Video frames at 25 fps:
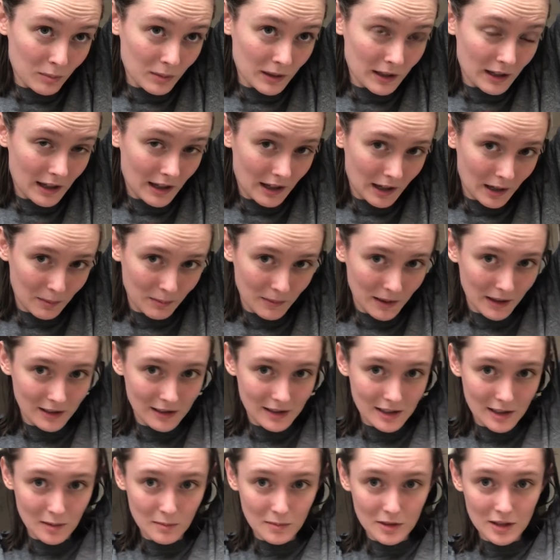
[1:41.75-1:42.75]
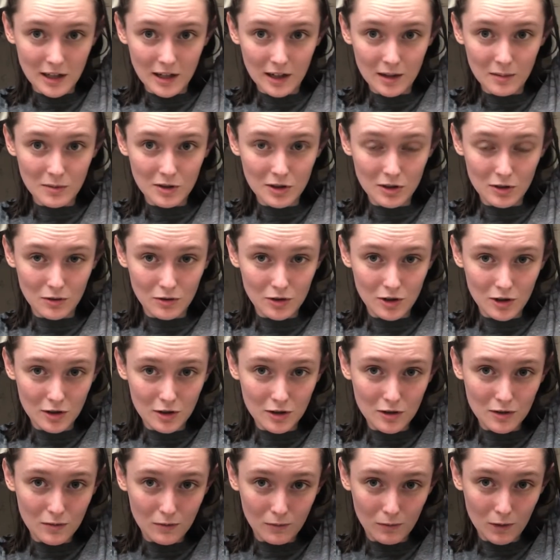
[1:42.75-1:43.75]
but hey man, sometimes you
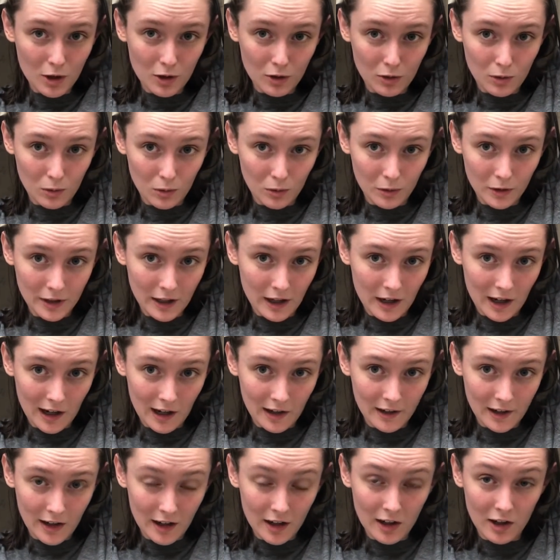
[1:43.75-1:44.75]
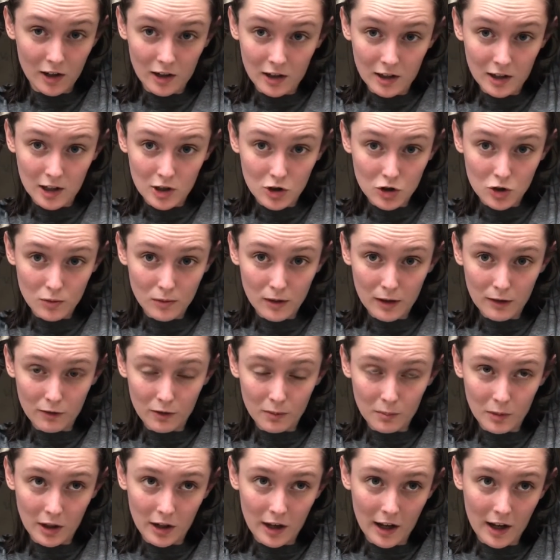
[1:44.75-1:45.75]
just want to hold a hot iron an inch away
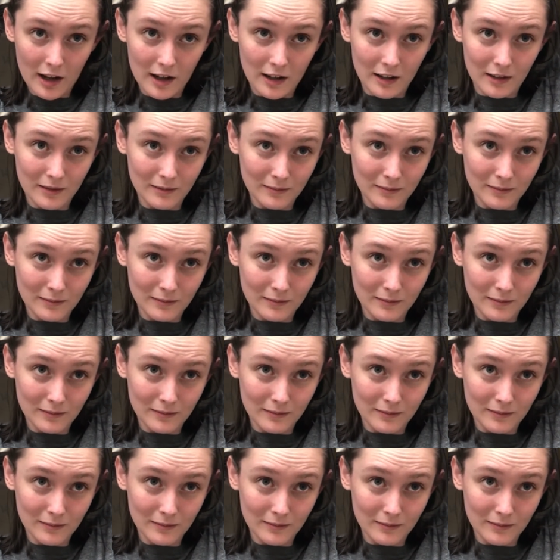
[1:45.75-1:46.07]
from your head.